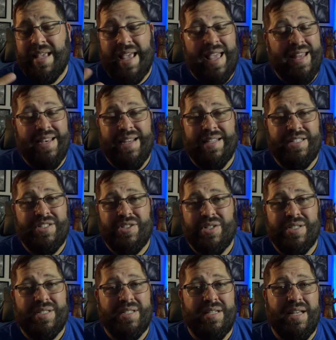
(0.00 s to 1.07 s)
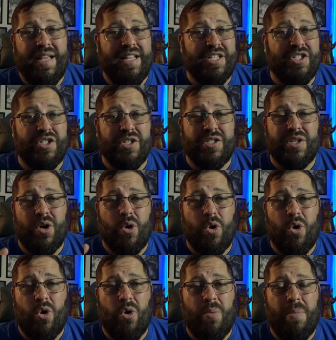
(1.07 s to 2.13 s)
it's just a
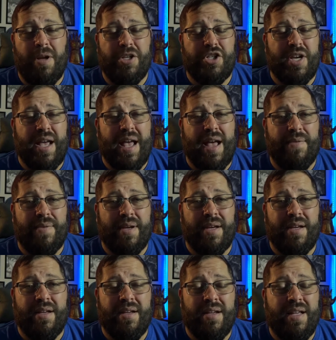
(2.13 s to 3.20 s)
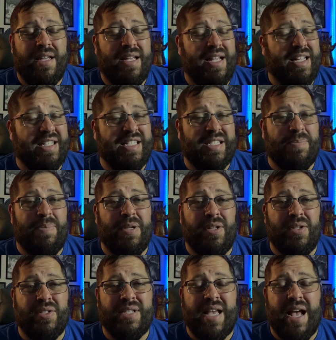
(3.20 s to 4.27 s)
whole bunch of havoc. It
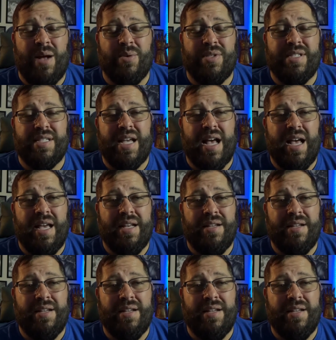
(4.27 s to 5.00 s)
spills outside